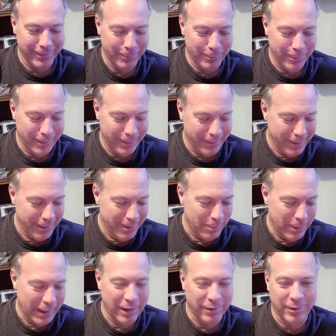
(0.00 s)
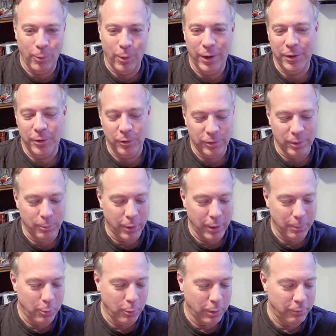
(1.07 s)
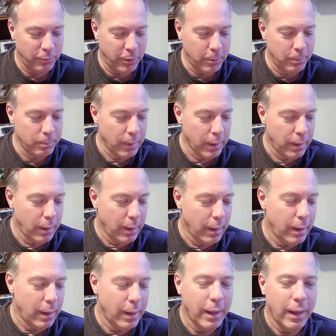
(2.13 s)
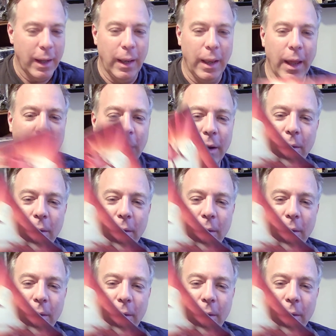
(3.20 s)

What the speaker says: weird. But I guess they wanted to do some point of view. And then,